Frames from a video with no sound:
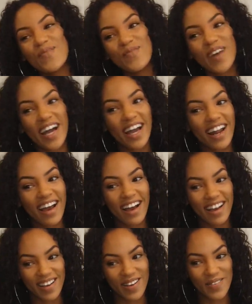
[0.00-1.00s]
But
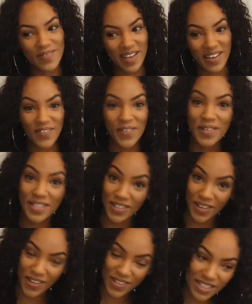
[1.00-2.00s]
if it was
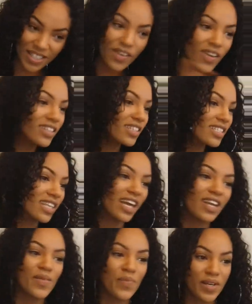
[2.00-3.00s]
Joel Osteen or just
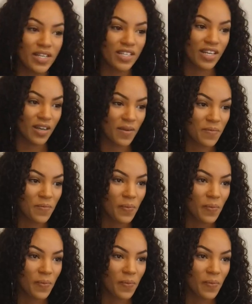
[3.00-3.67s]
any preacher,